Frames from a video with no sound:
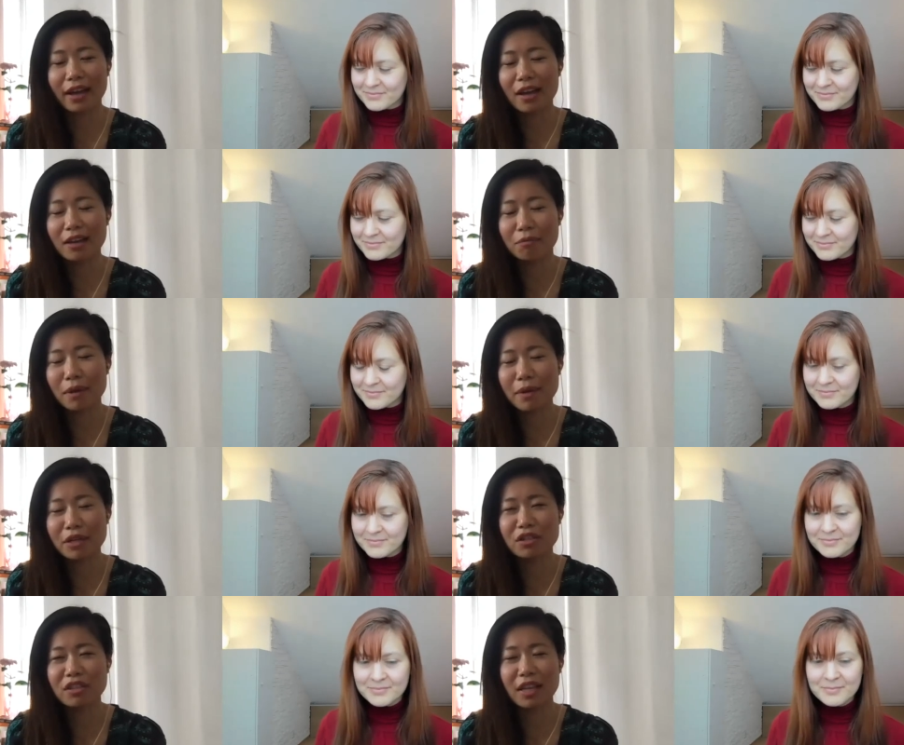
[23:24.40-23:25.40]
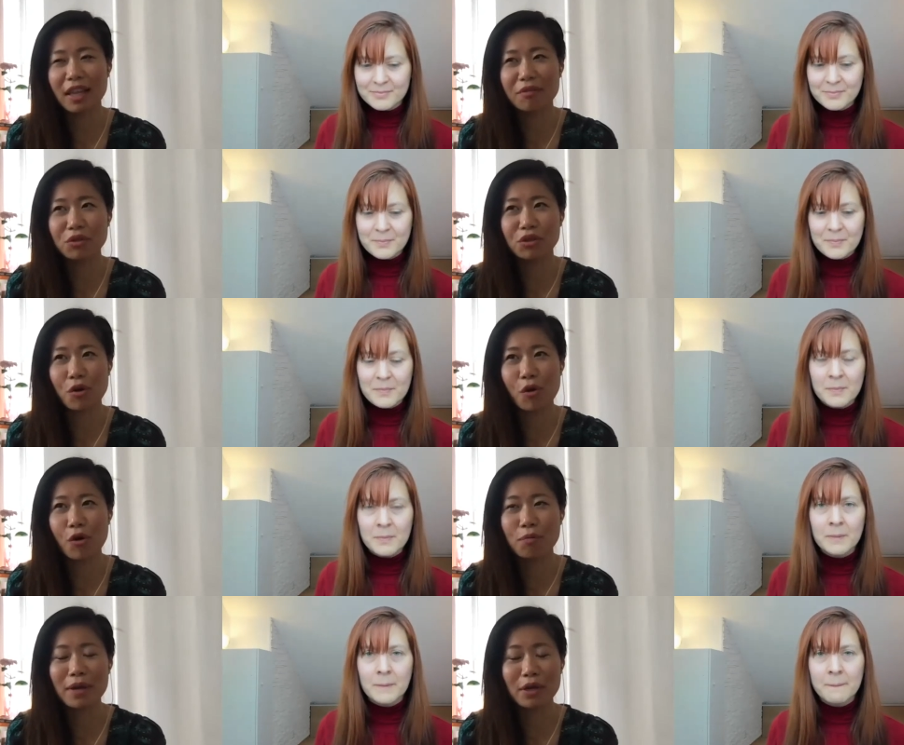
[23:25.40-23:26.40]
Speaker 1: maybe I shouldn't say left on your own, but you're
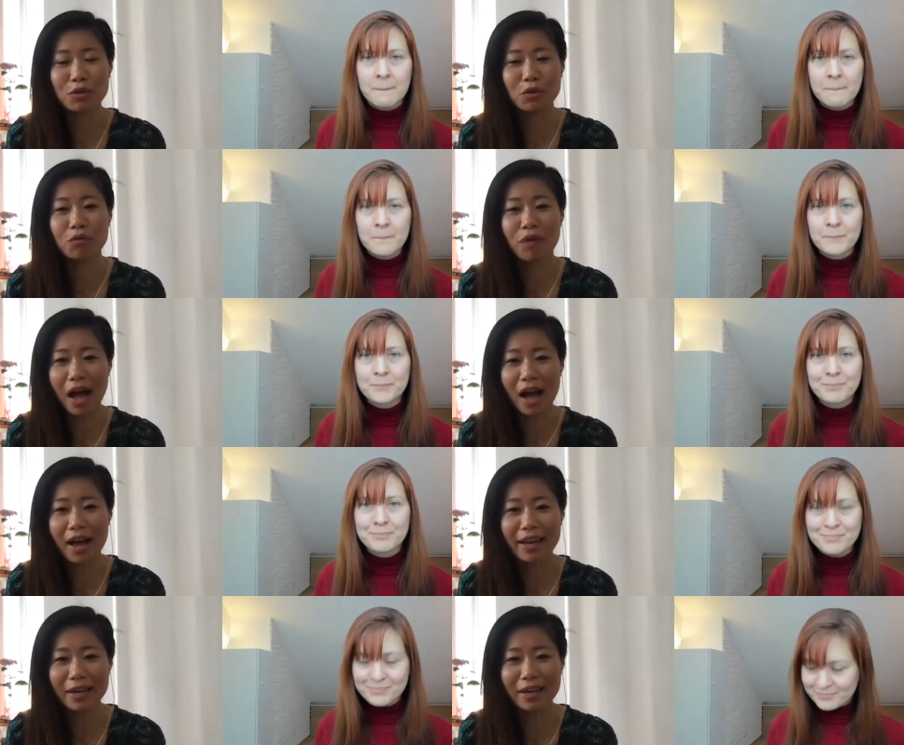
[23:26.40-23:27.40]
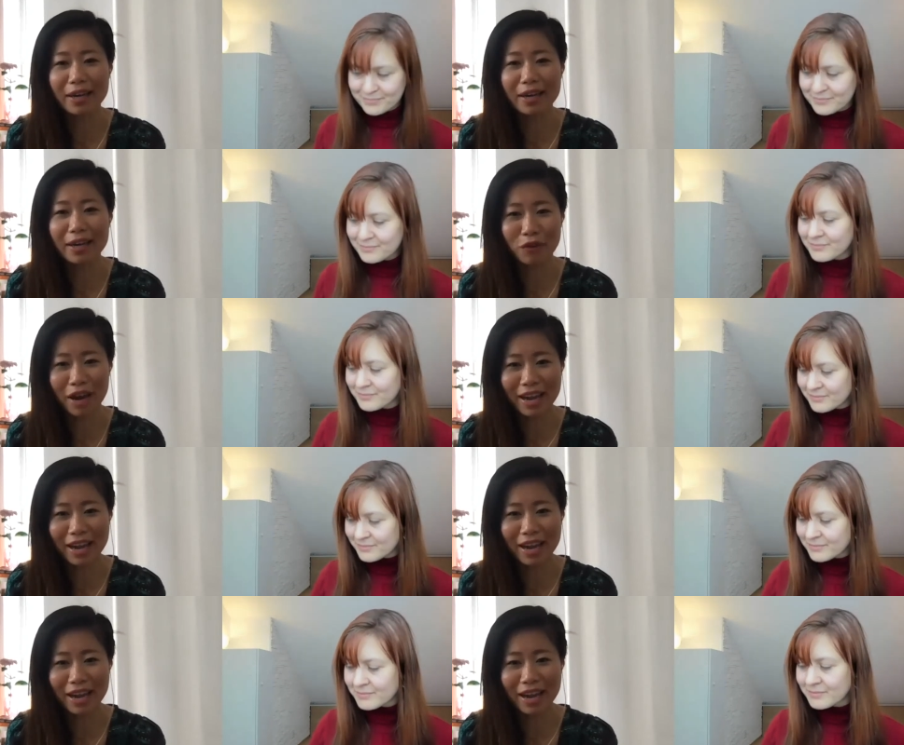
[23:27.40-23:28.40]
sort of in a way, right? You have
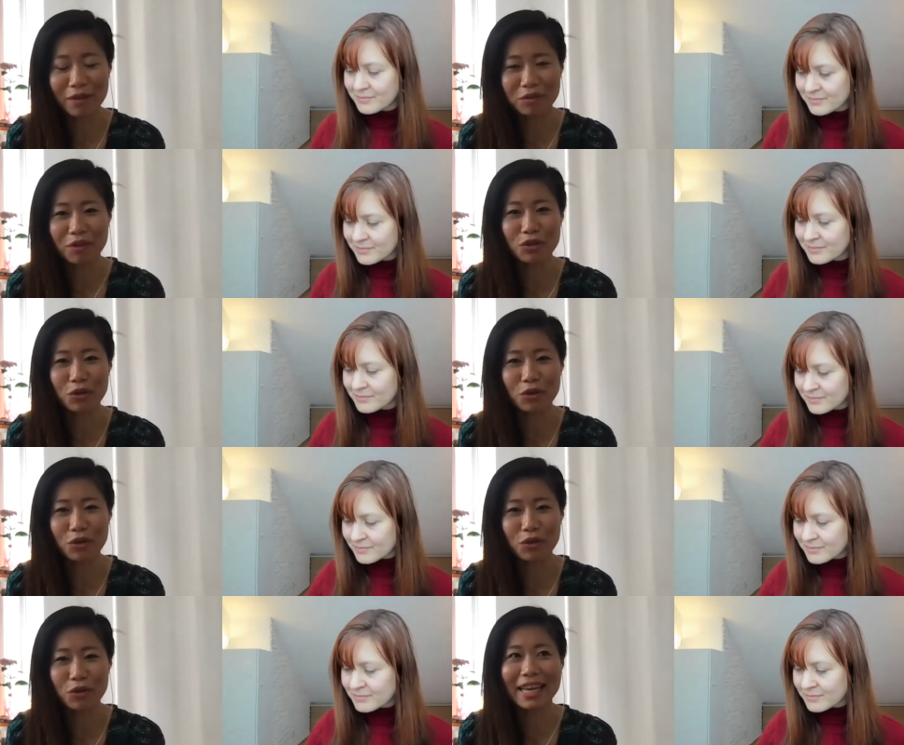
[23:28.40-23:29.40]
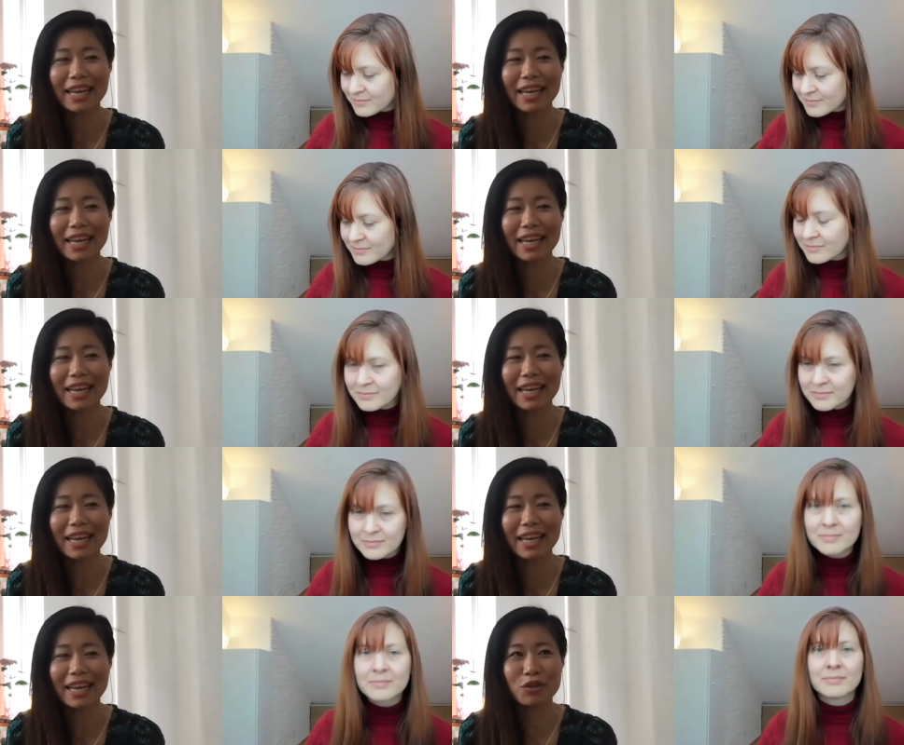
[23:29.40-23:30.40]
to find your own money, and you have to find
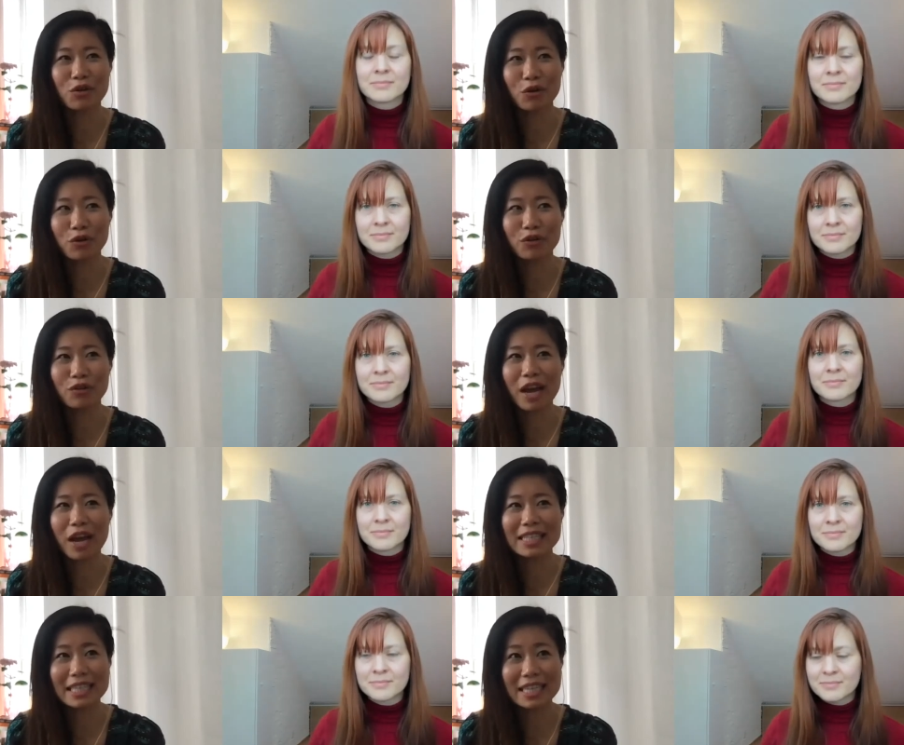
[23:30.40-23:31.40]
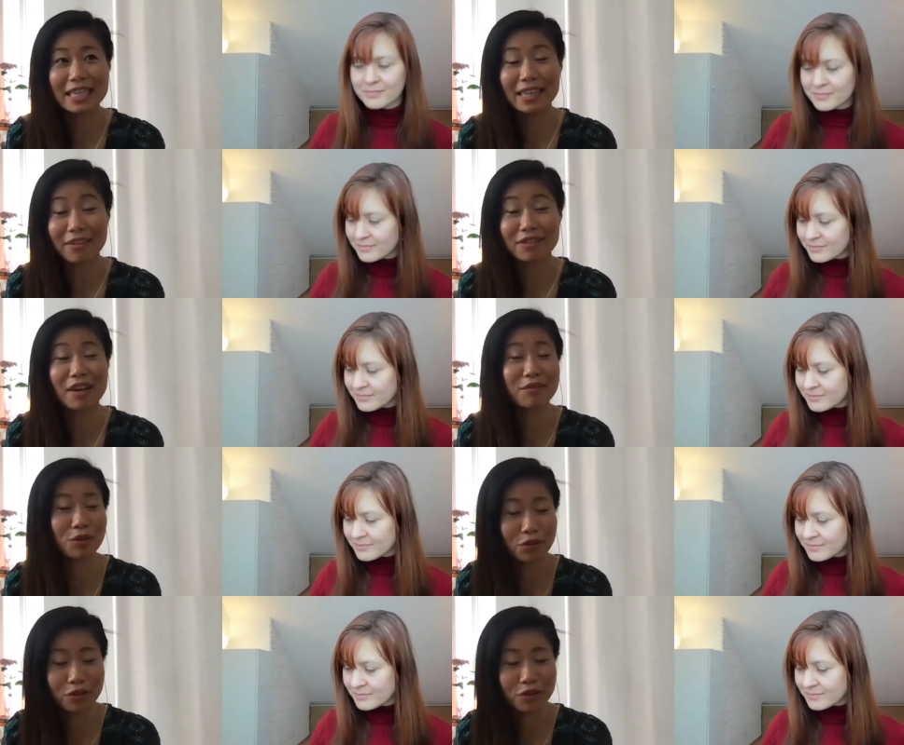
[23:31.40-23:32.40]
your own idea. You have to have your own
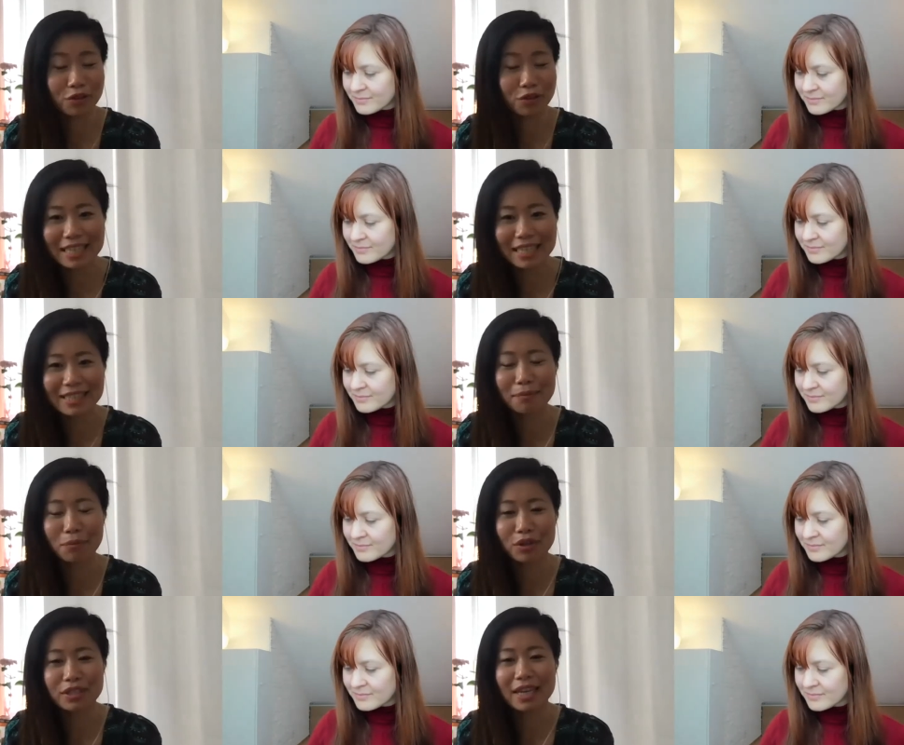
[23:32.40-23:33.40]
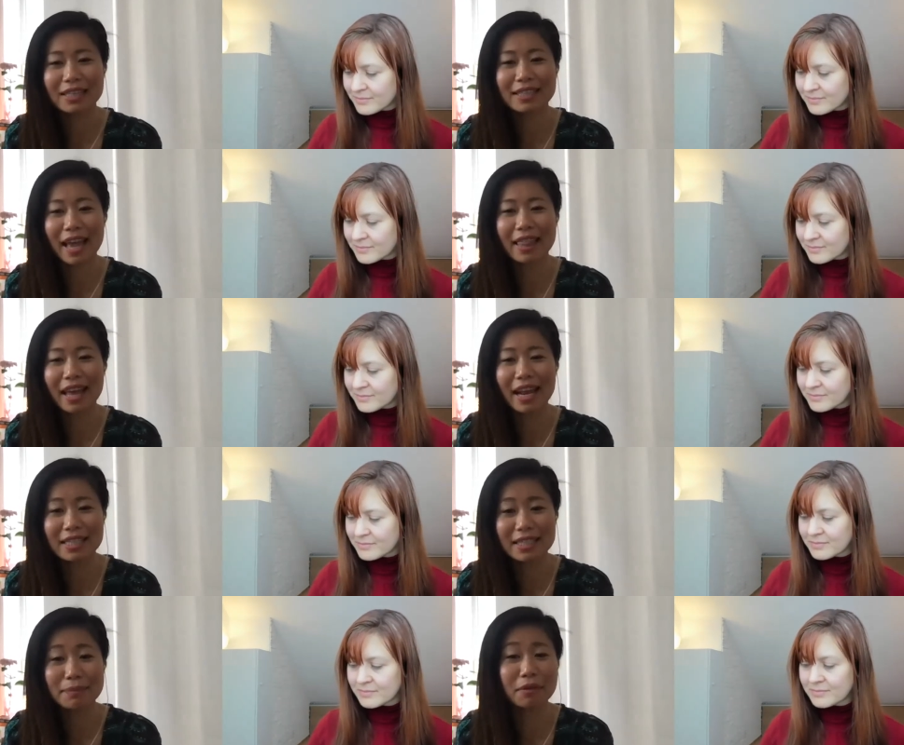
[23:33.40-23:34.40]
ideas and projects, and that has to be
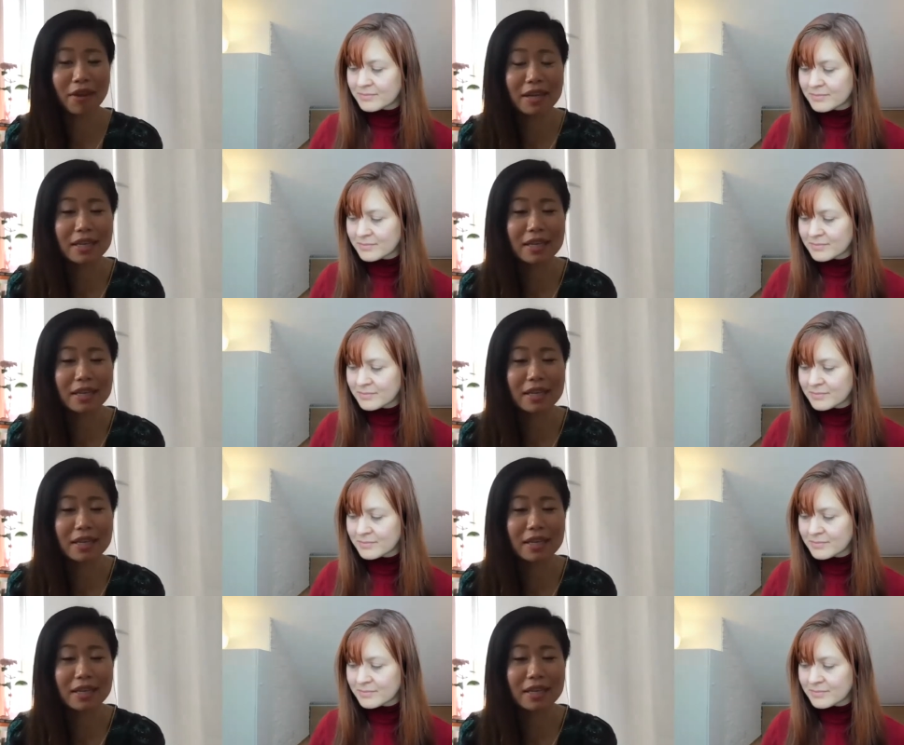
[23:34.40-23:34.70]
funded.